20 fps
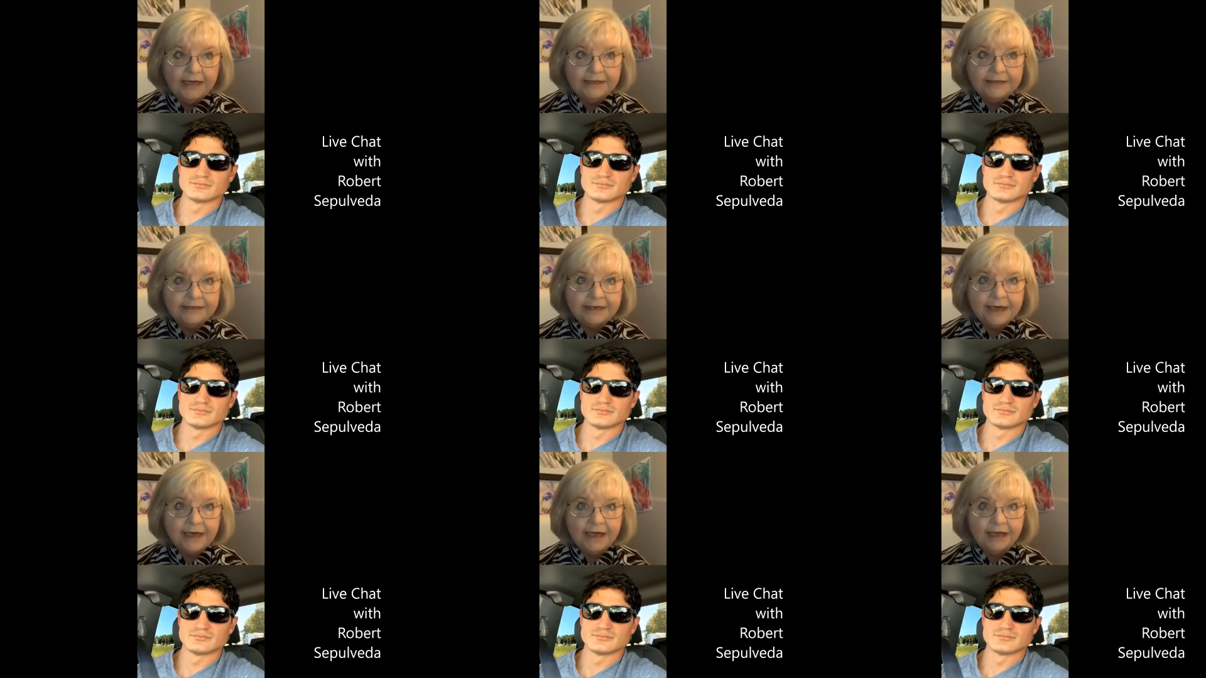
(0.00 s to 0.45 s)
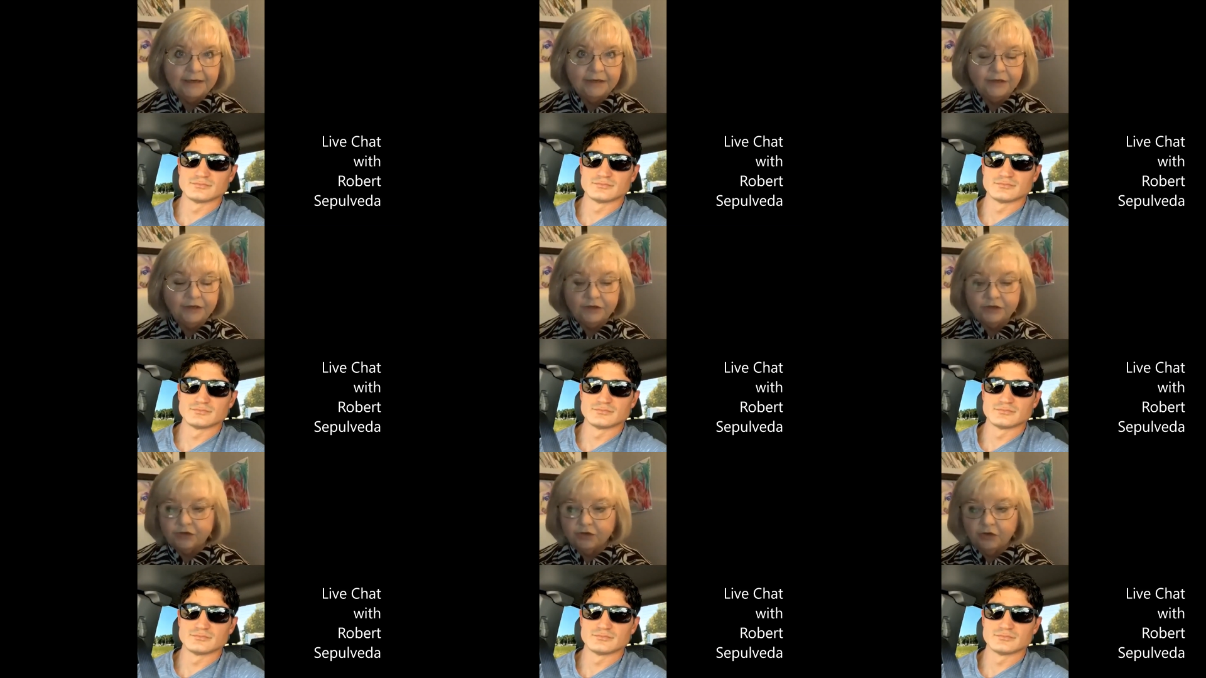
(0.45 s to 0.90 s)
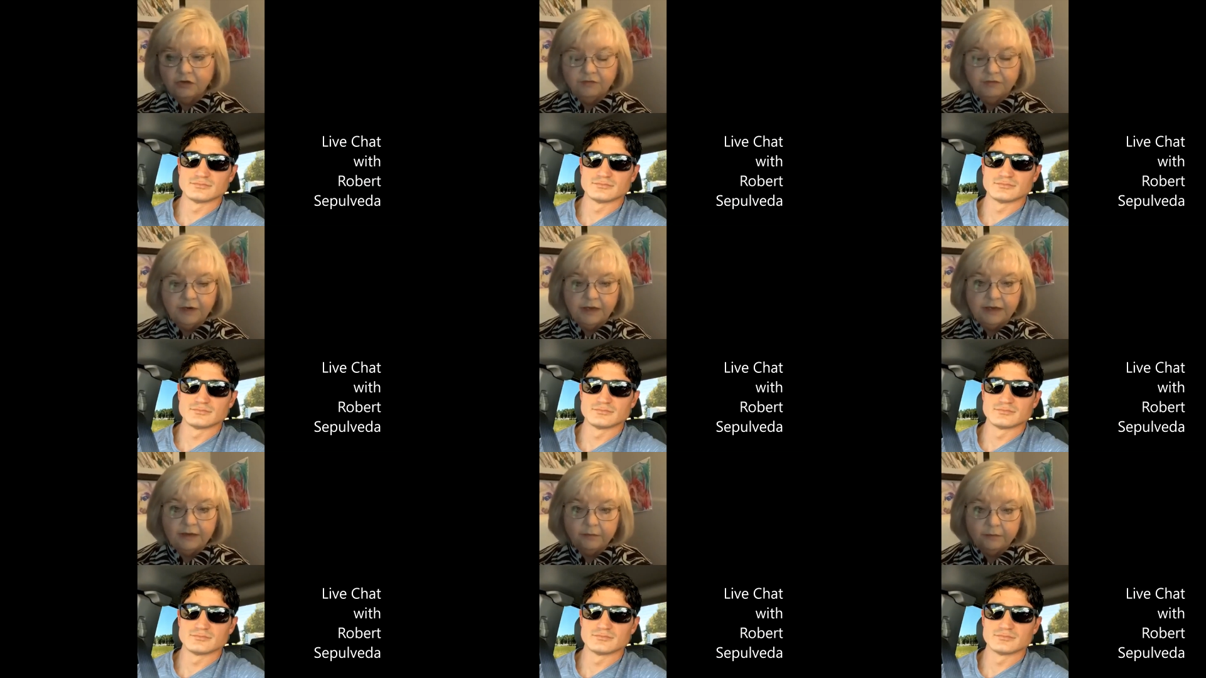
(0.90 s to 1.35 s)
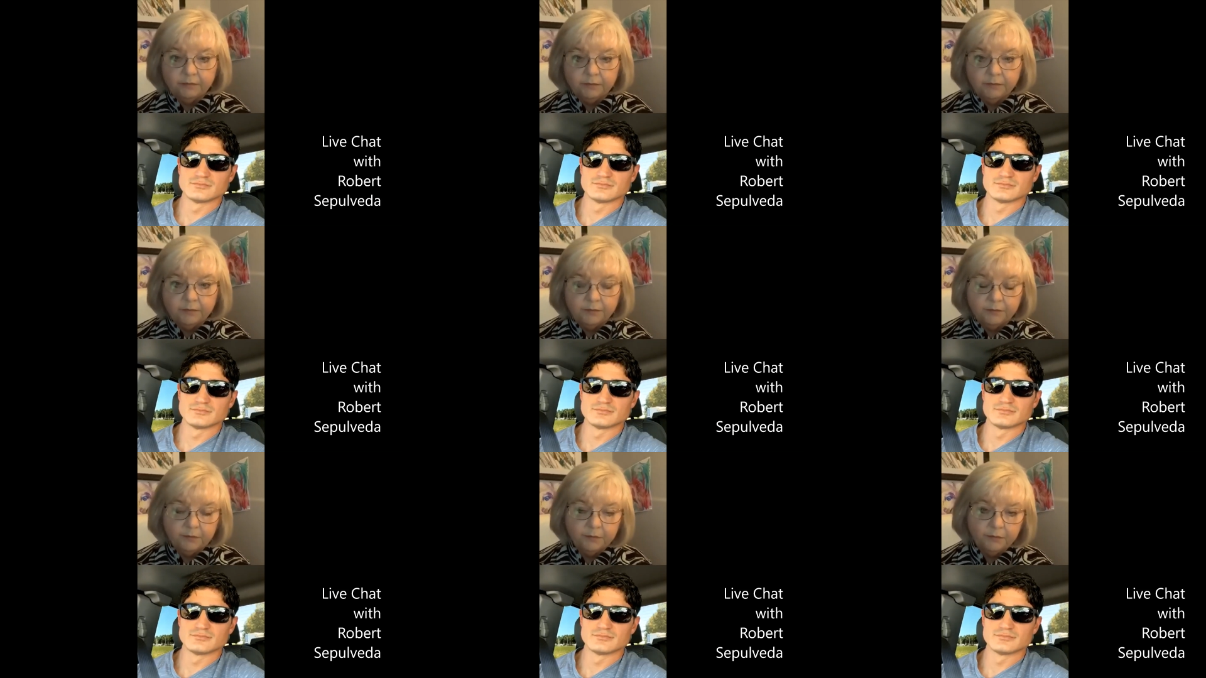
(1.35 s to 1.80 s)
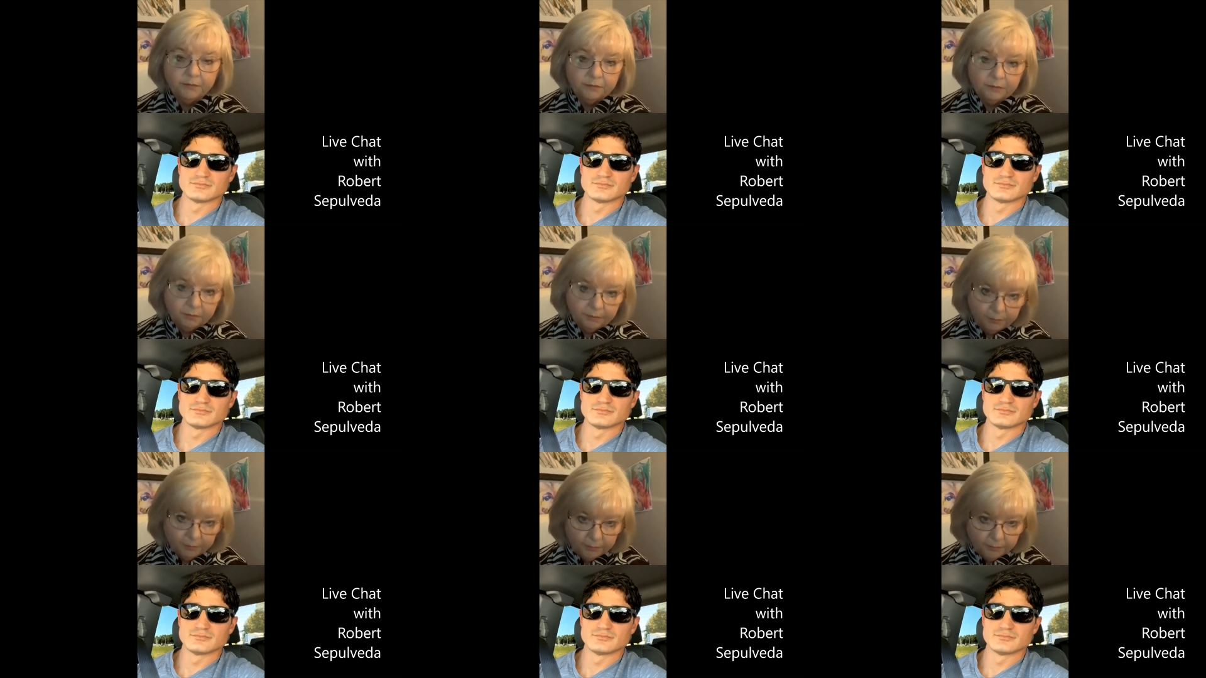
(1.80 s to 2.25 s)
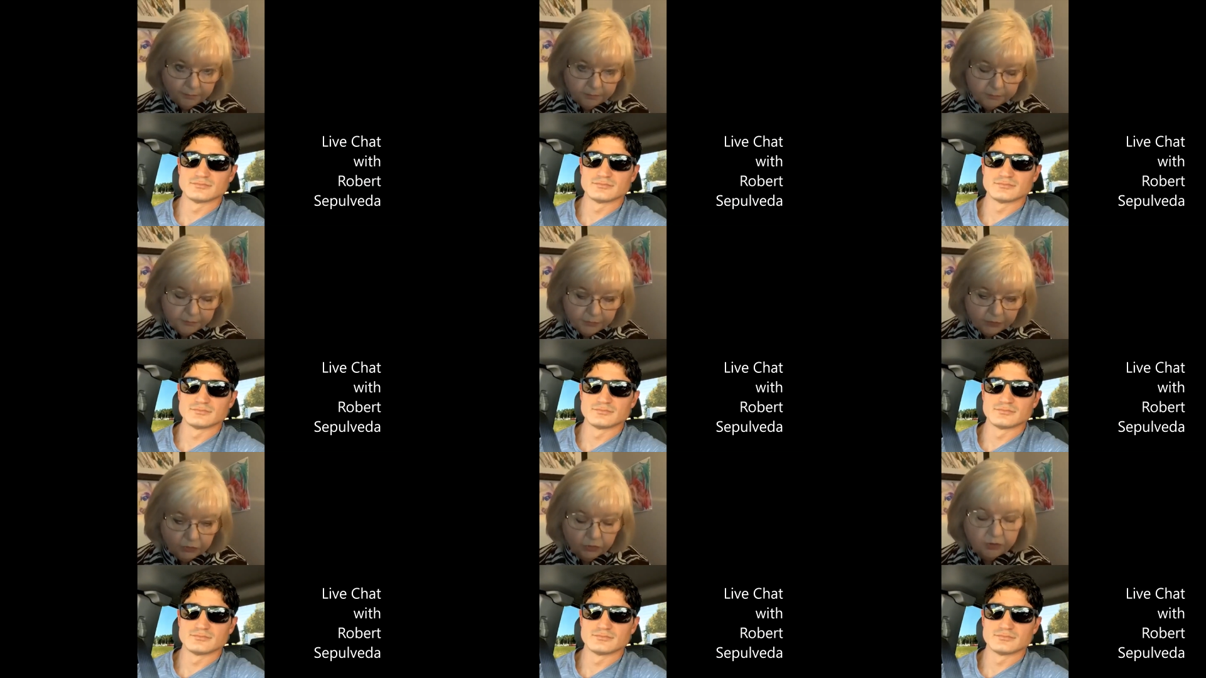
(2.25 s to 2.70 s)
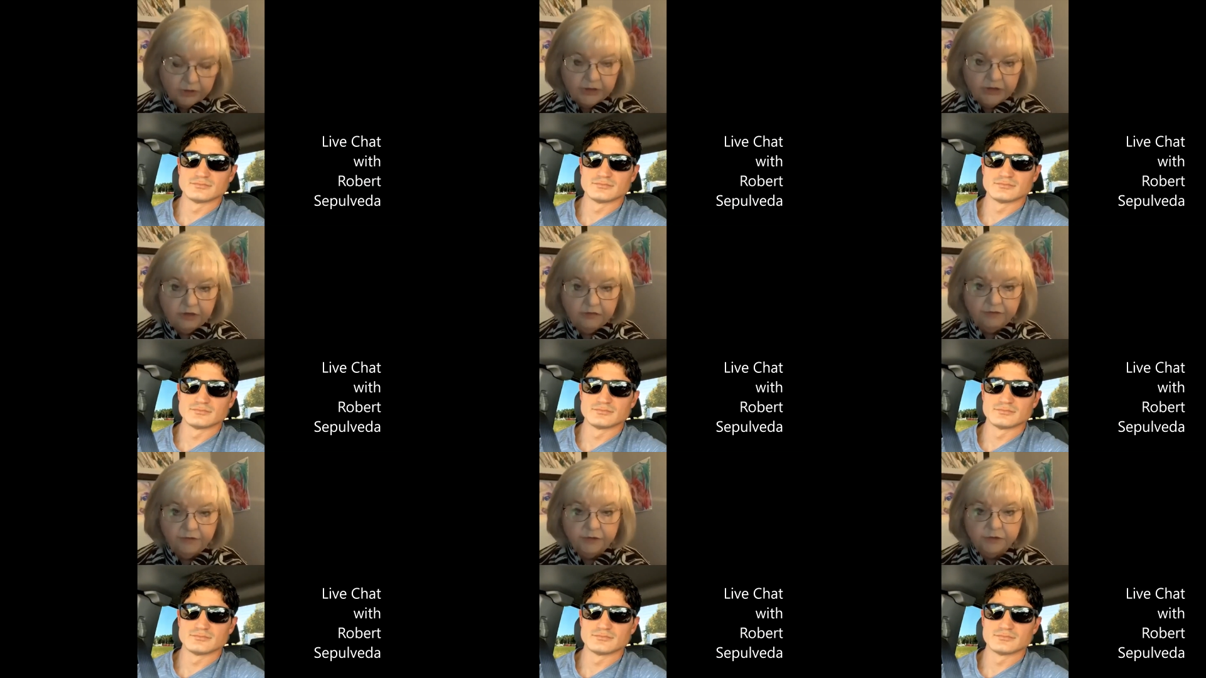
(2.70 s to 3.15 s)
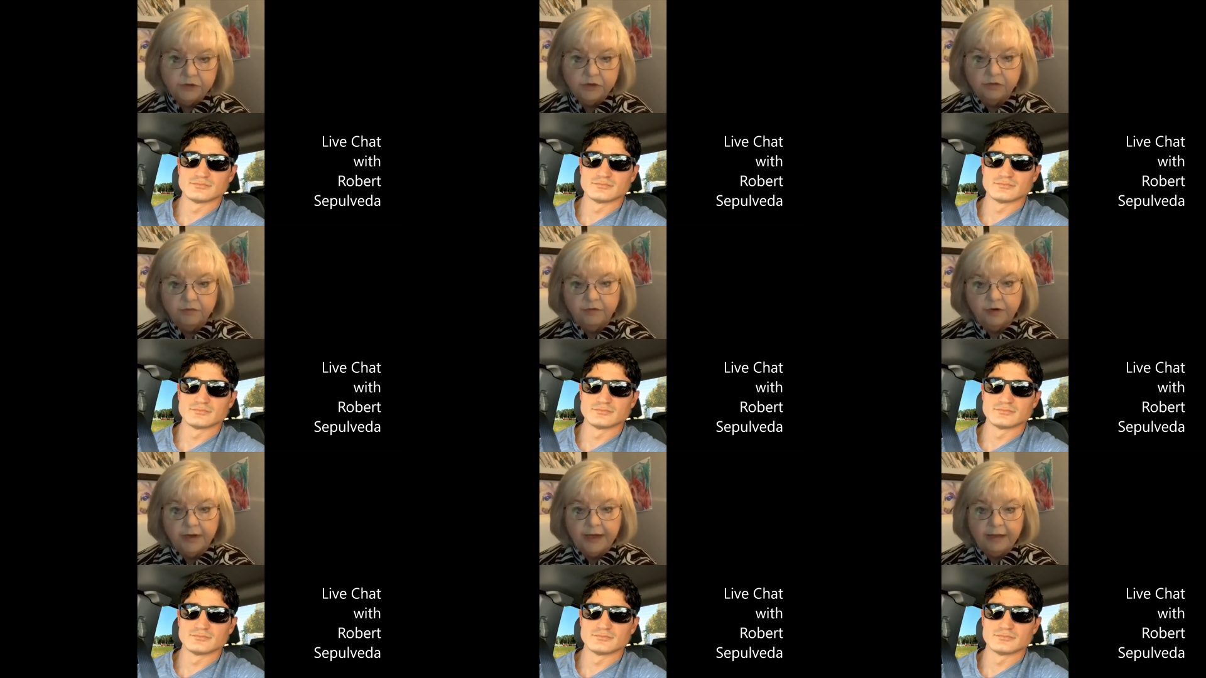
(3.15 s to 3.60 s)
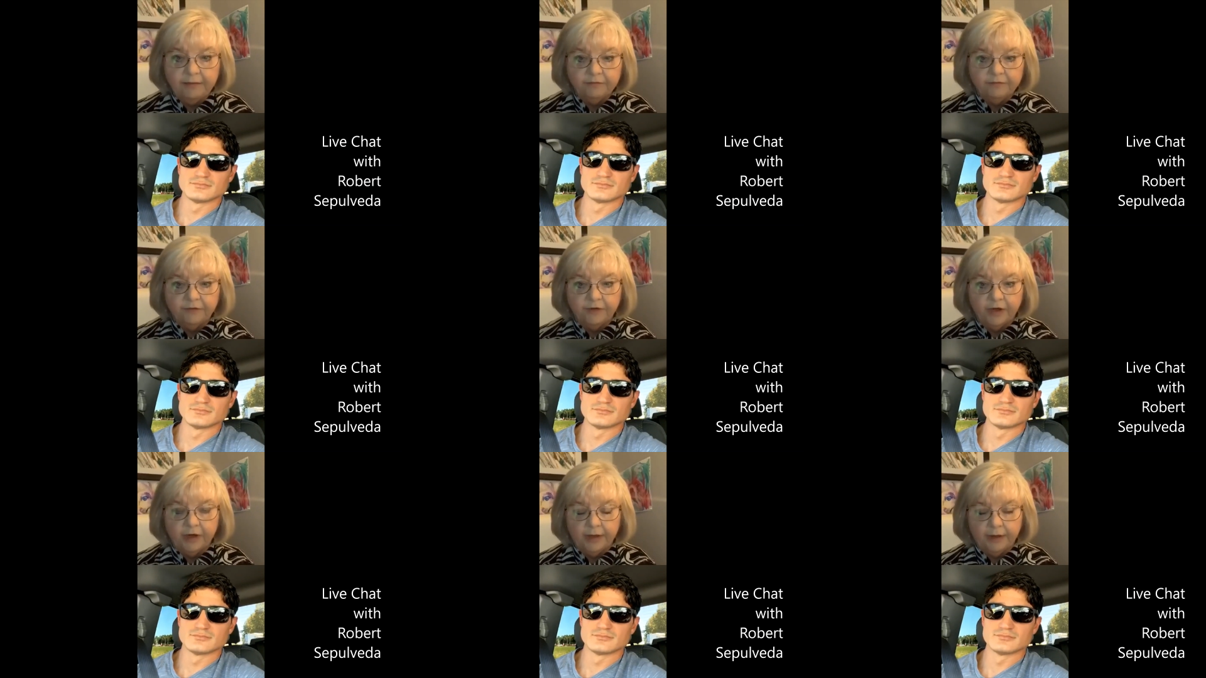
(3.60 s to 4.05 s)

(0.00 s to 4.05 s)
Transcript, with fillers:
Speaker 1: and you sort of like cooking your food over a campfire.